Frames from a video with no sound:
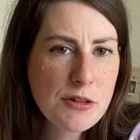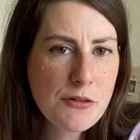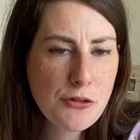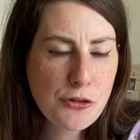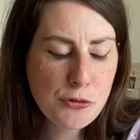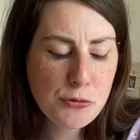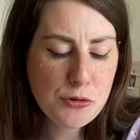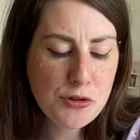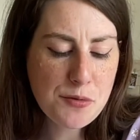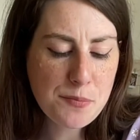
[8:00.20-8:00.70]
and
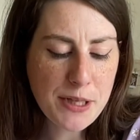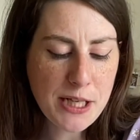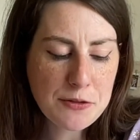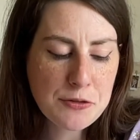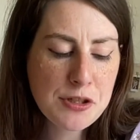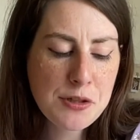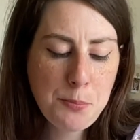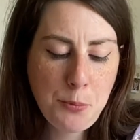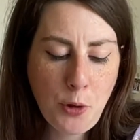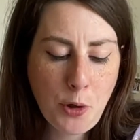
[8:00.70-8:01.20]
thought
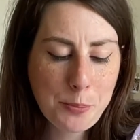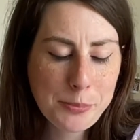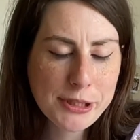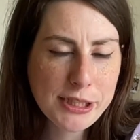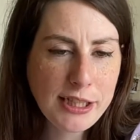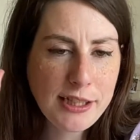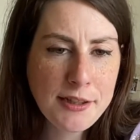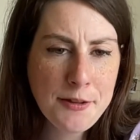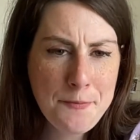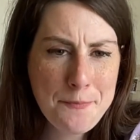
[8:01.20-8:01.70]
about it
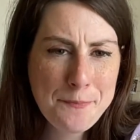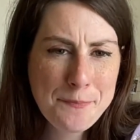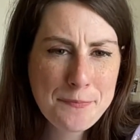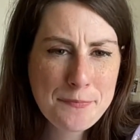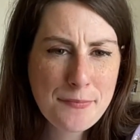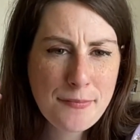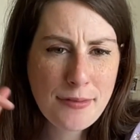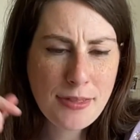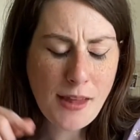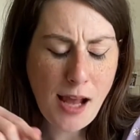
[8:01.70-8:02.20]
properly,
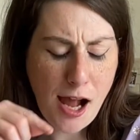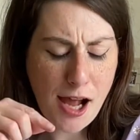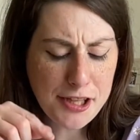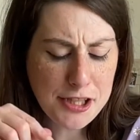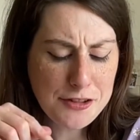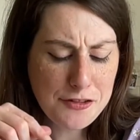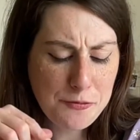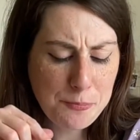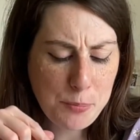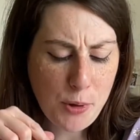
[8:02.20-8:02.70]
I
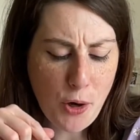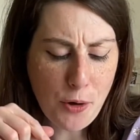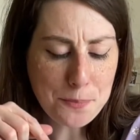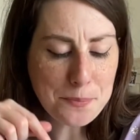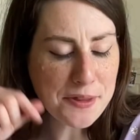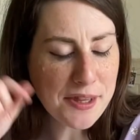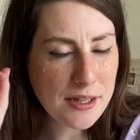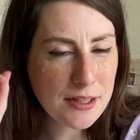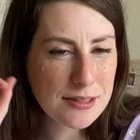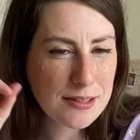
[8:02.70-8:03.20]
could have
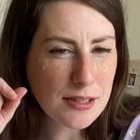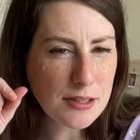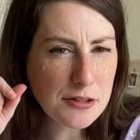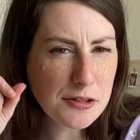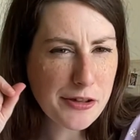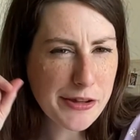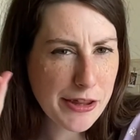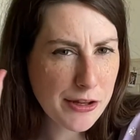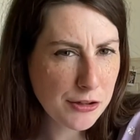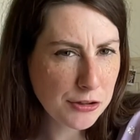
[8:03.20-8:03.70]
popped this
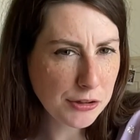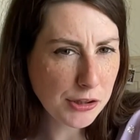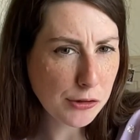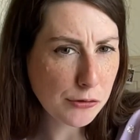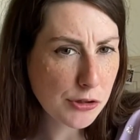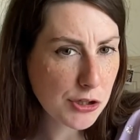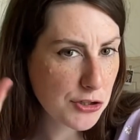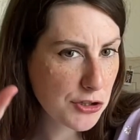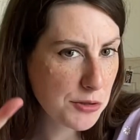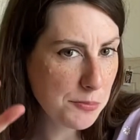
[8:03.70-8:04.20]
under the grill
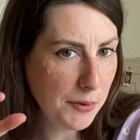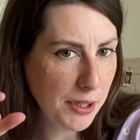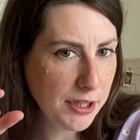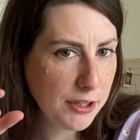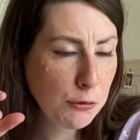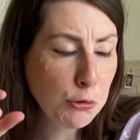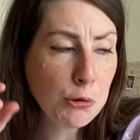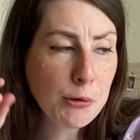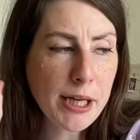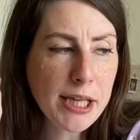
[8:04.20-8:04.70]
because you
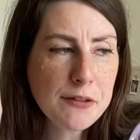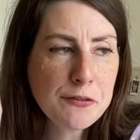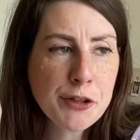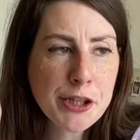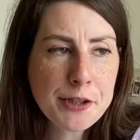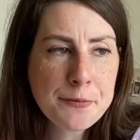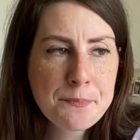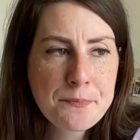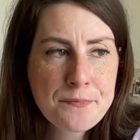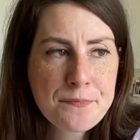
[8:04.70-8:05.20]
microwave
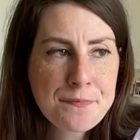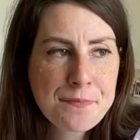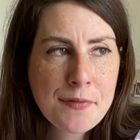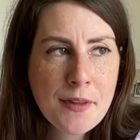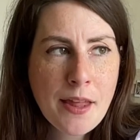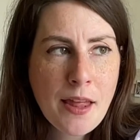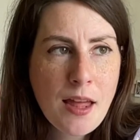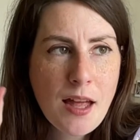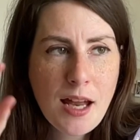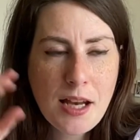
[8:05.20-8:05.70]
it
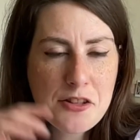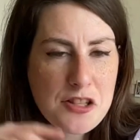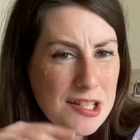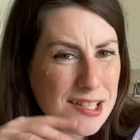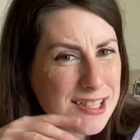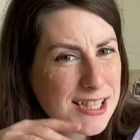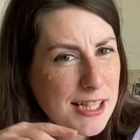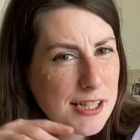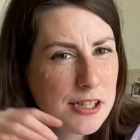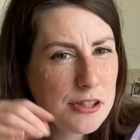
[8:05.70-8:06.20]
and
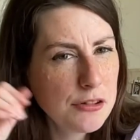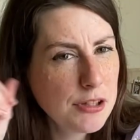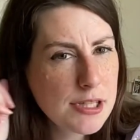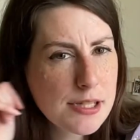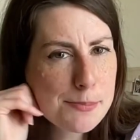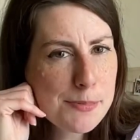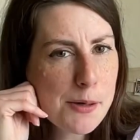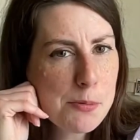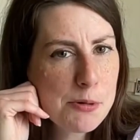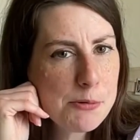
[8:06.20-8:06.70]
just let it
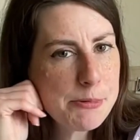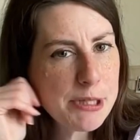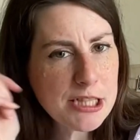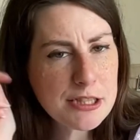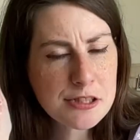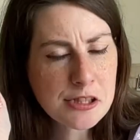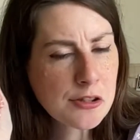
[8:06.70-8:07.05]
crisp up a bit.